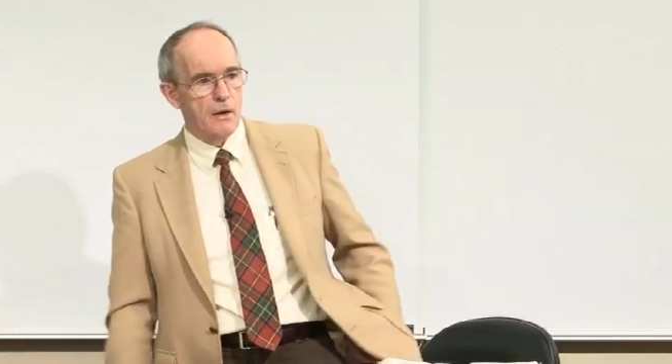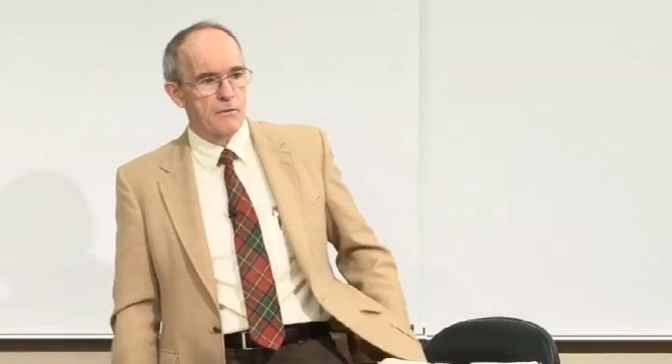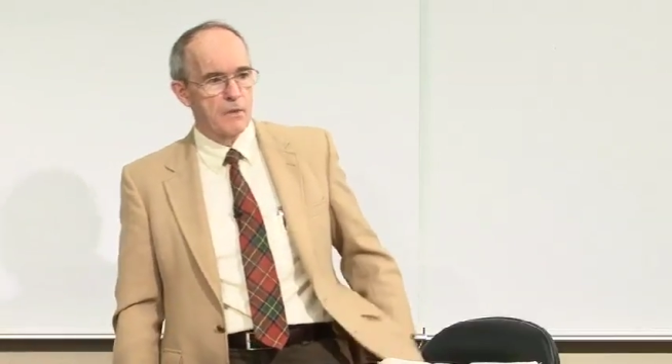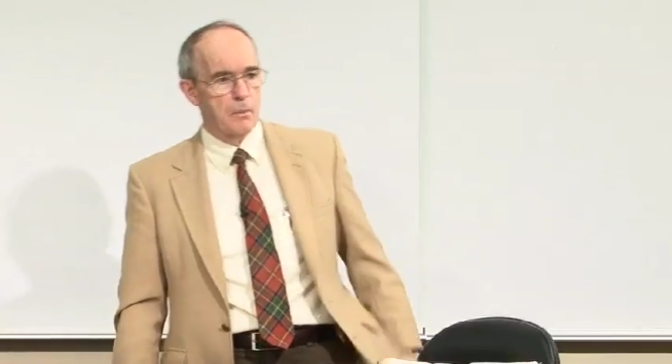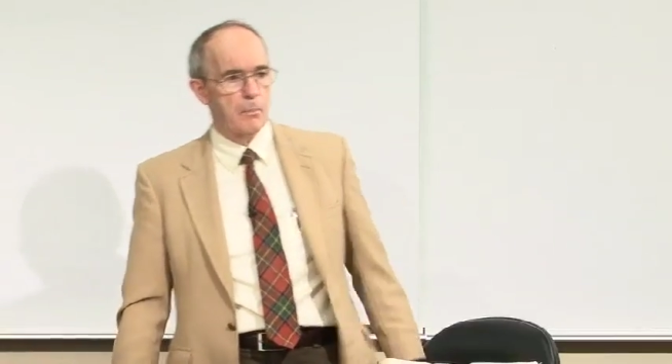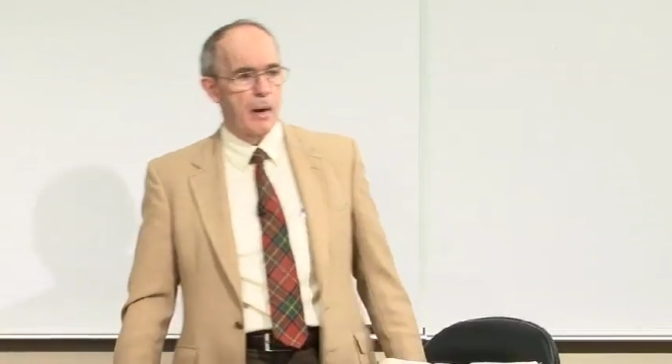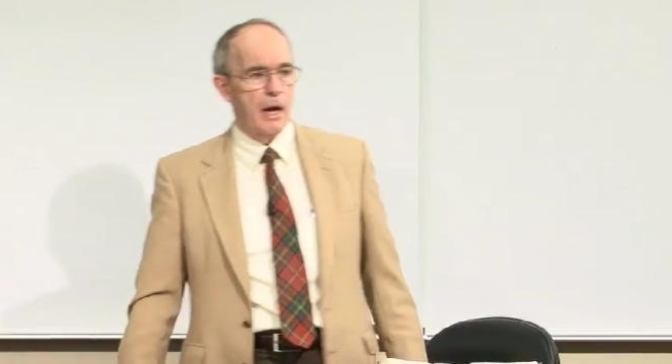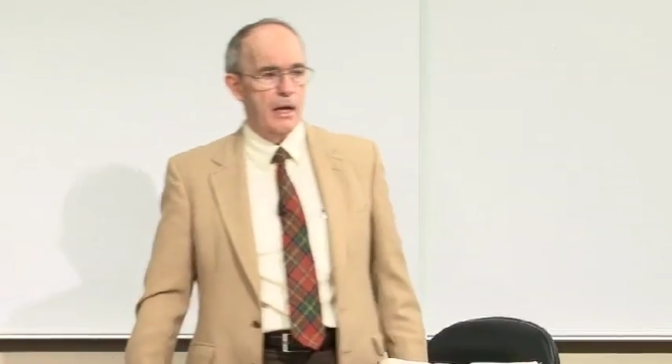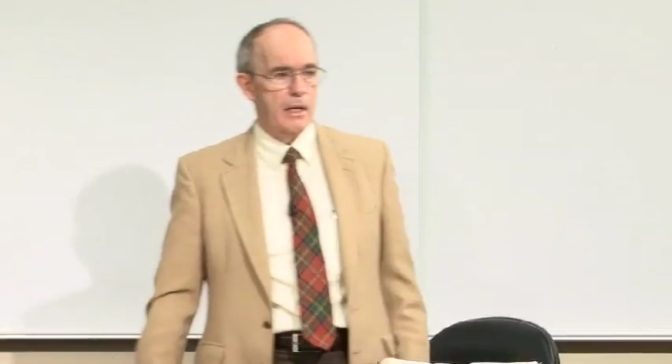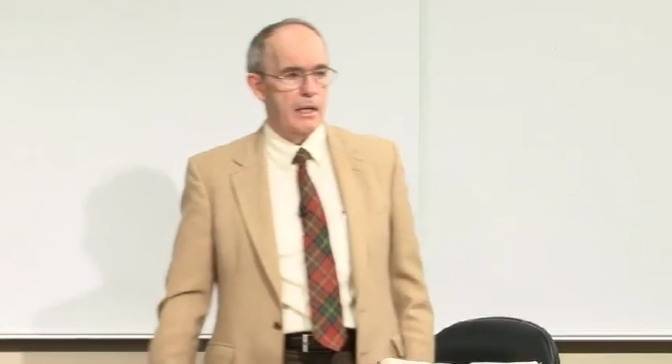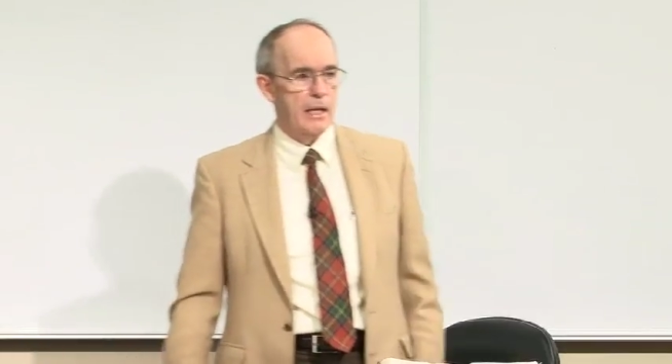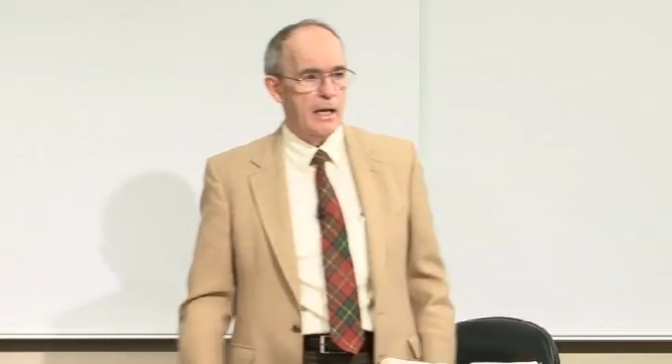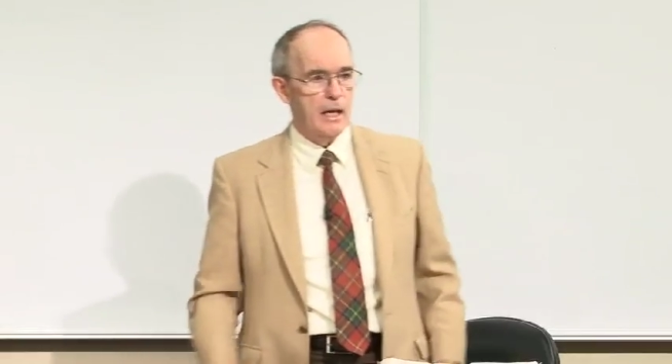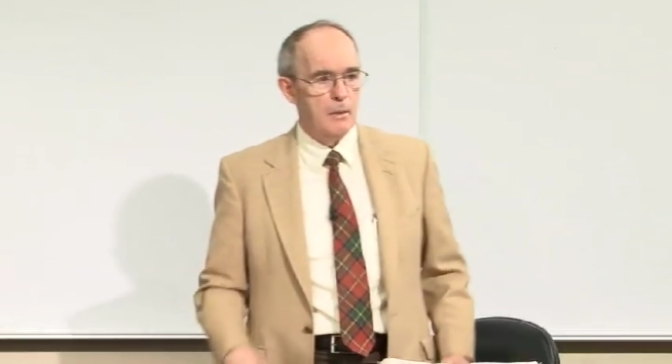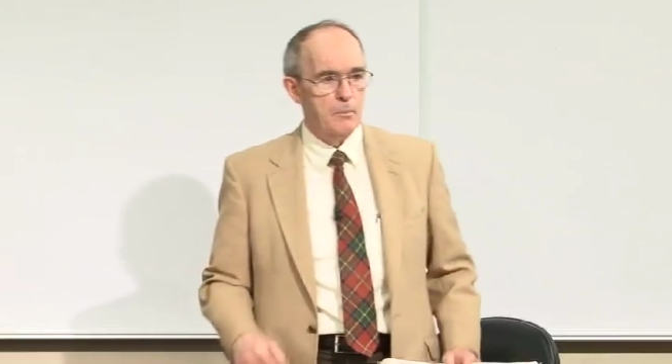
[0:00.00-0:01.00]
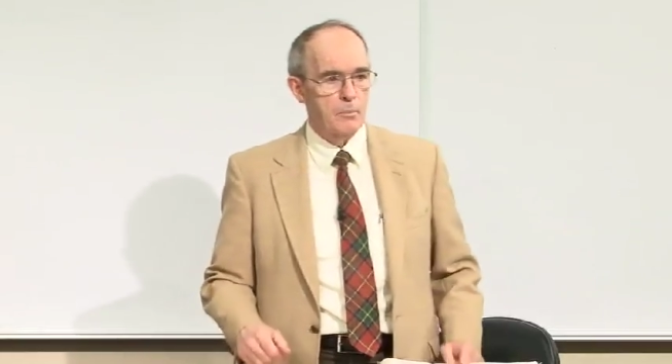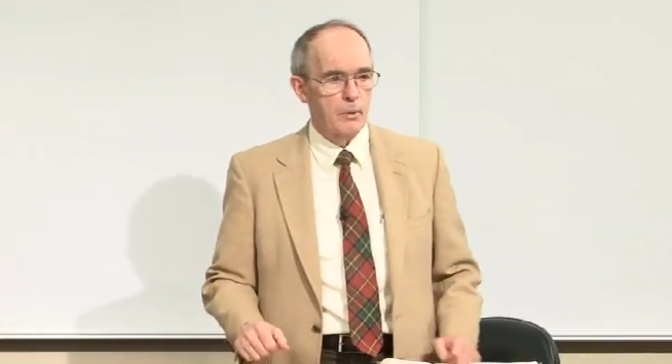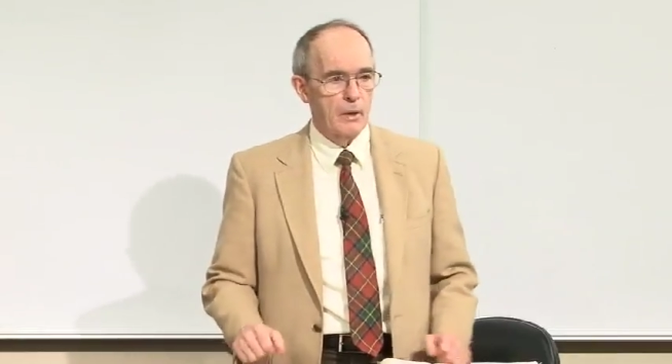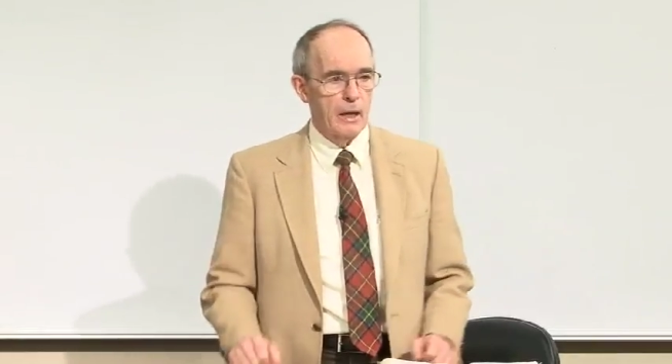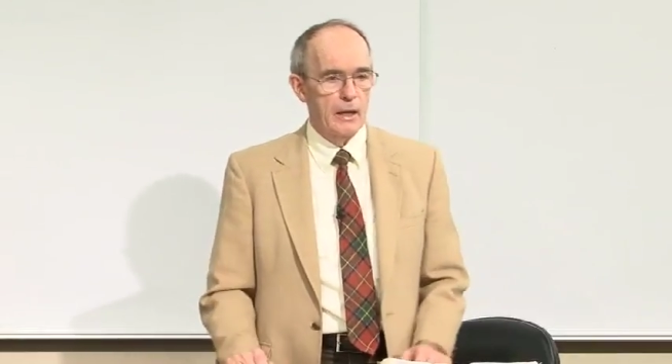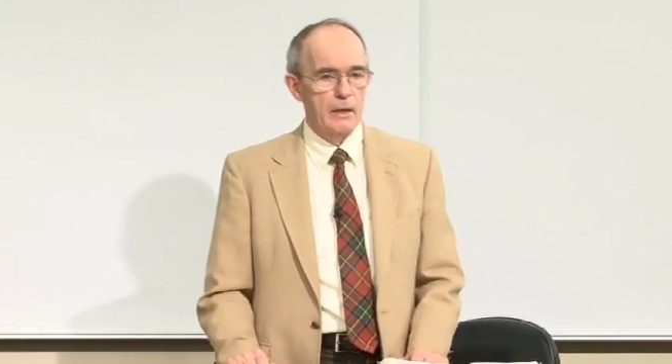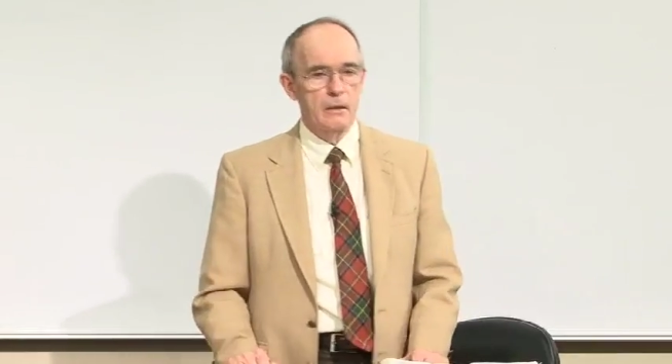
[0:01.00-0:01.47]
of the body and
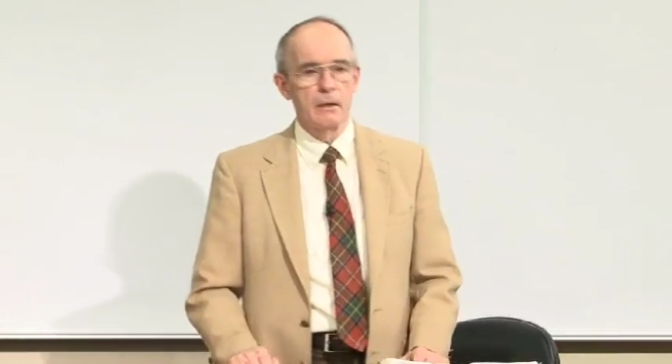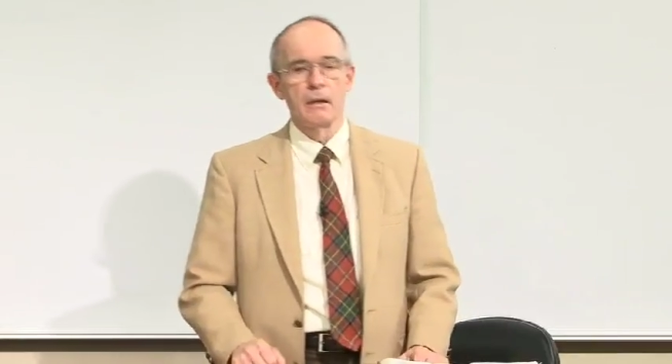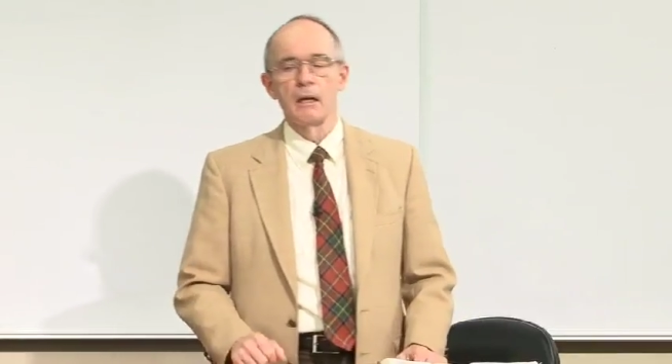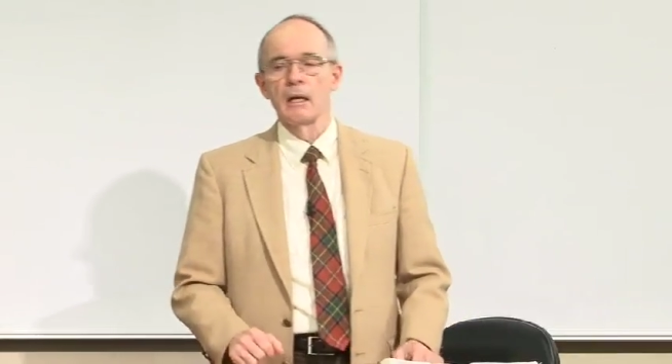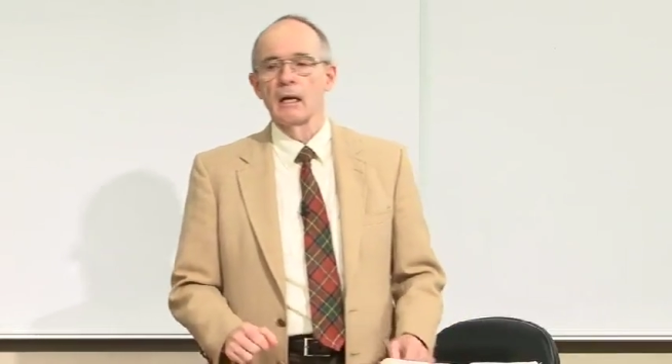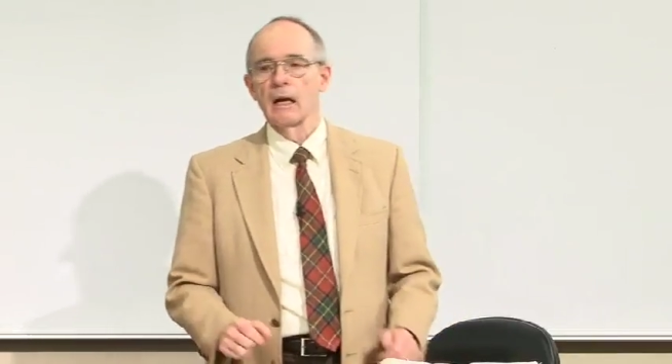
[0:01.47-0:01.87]
blood.